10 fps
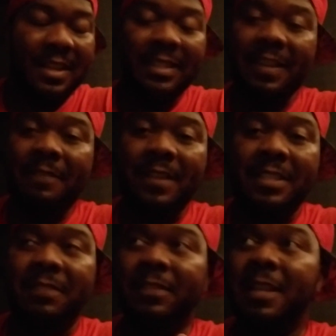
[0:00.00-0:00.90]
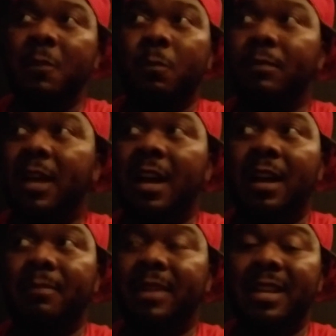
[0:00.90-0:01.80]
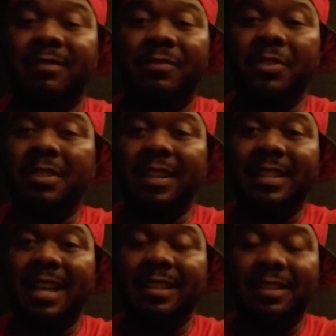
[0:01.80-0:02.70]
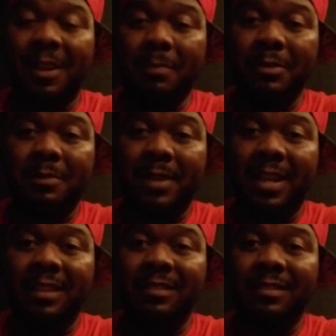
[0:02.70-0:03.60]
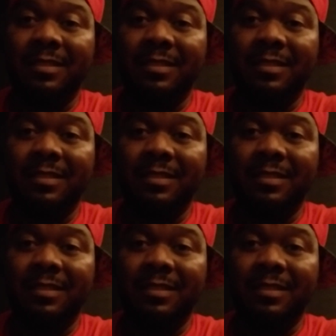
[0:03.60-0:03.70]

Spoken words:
defensively, I mean, if you looked at the numbers, man,